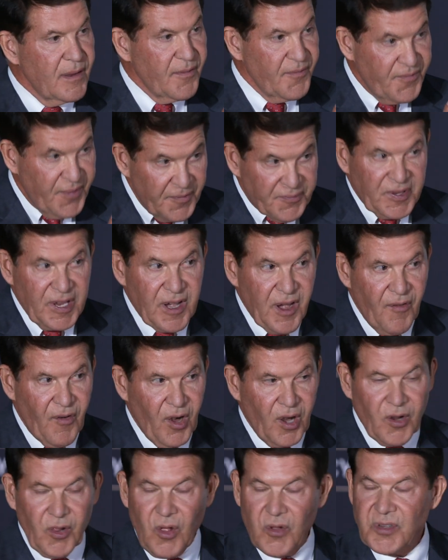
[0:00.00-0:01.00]
15 of
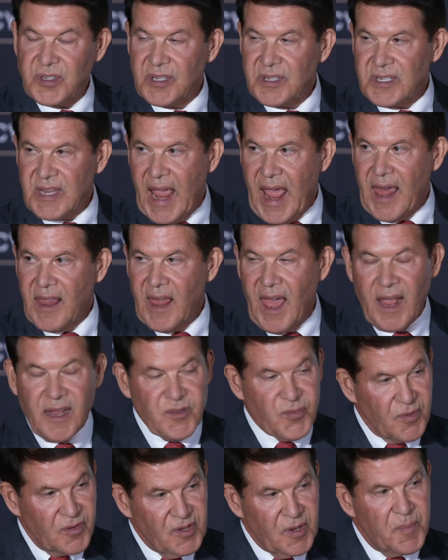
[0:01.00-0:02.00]
our closest
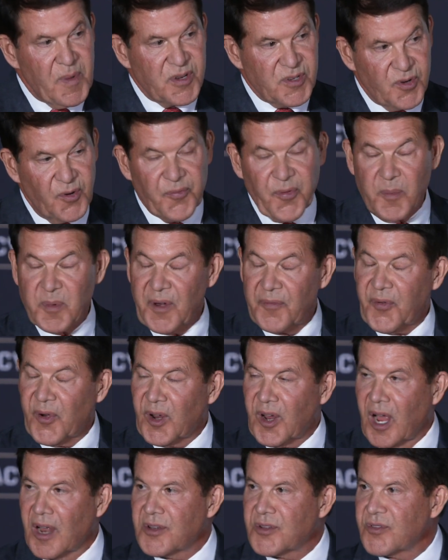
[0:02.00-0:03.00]
allies, we commissioned from
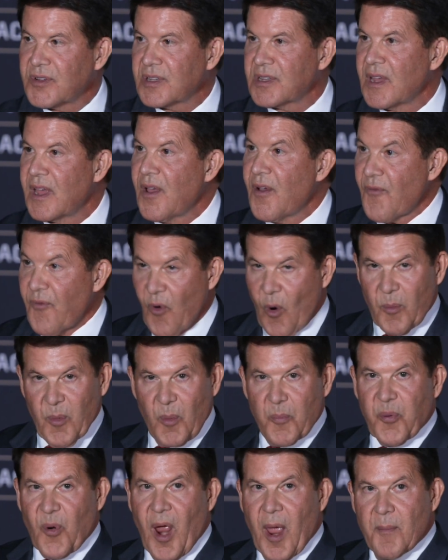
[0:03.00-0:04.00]
different countries, former
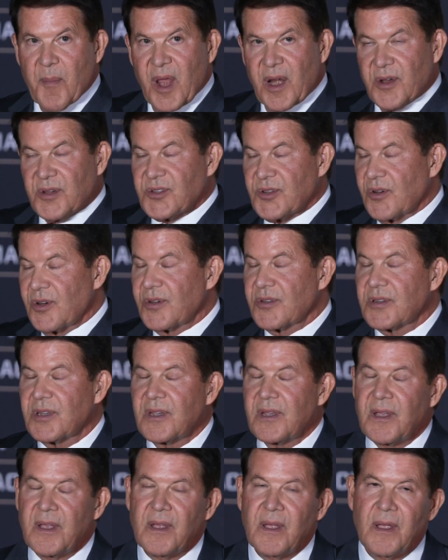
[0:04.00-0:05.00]
prime ministers,
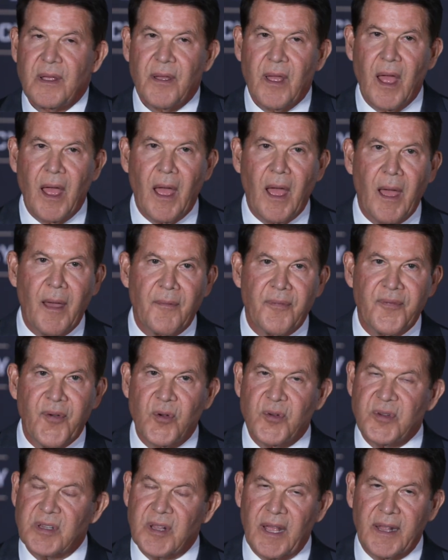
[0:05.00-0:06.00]

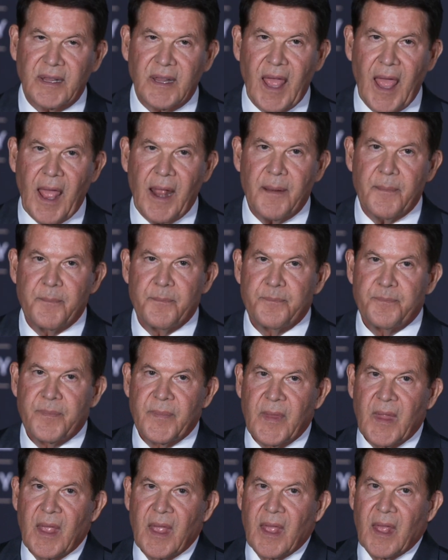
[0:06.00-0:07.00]
folks like that.
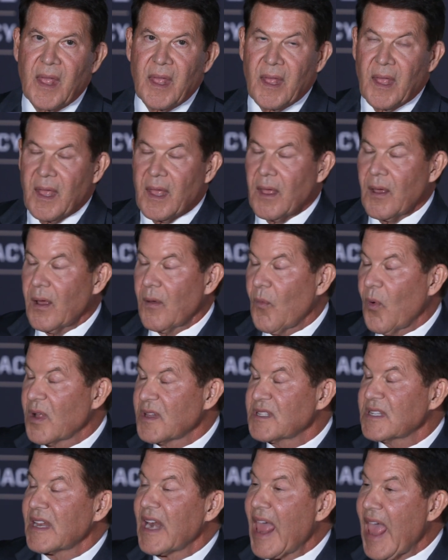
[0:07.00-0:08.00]

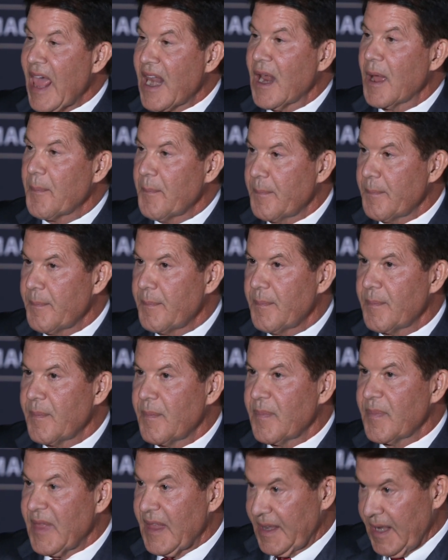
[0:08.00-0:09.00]
Ones that head up
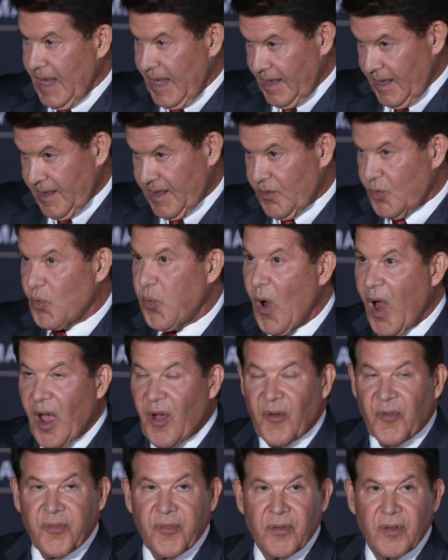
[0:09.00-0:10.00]
the
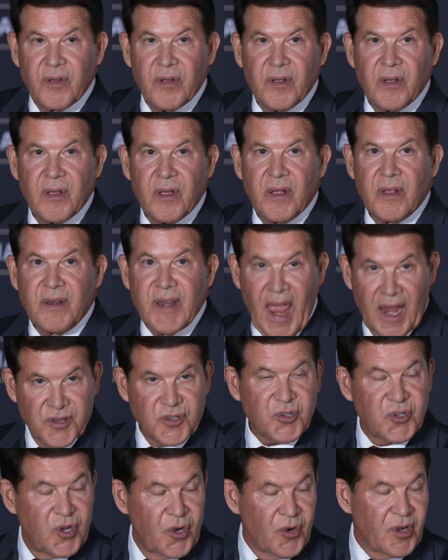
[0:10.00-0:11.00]
12 national
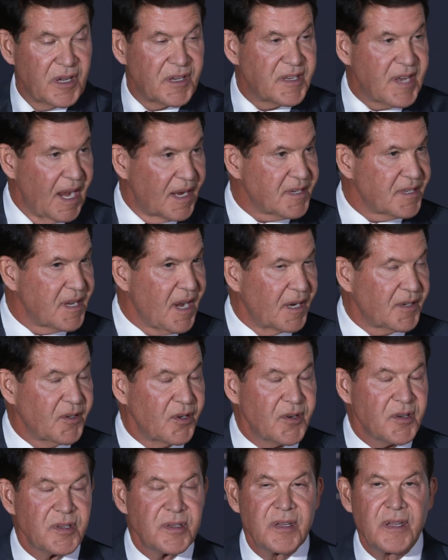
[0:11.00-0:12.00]
security tech
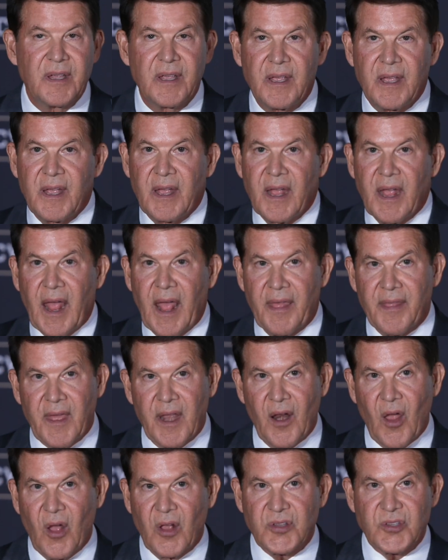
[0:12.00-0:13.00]
sectors, and
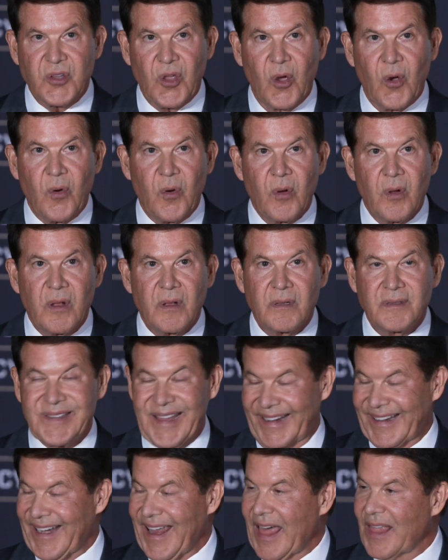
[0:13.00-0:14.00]
then also
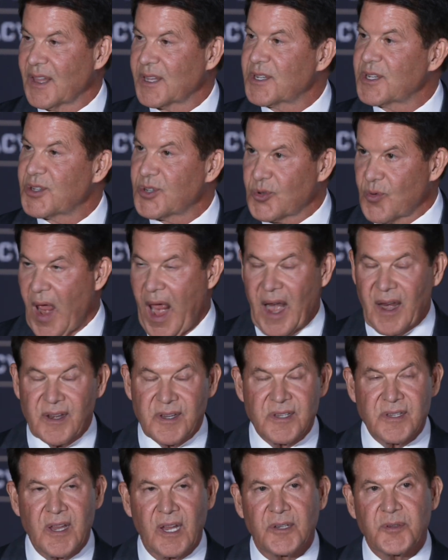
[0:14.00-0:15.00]
technology
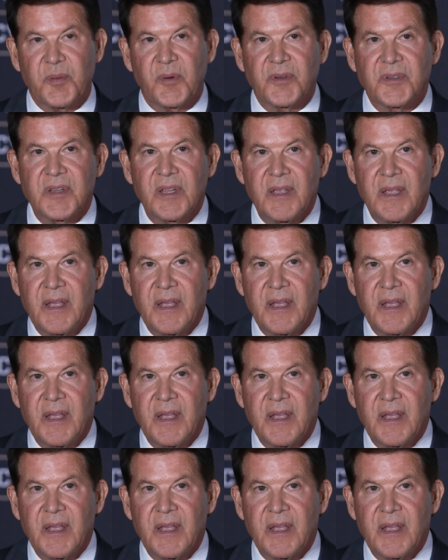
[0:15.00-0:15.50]
strategist experts.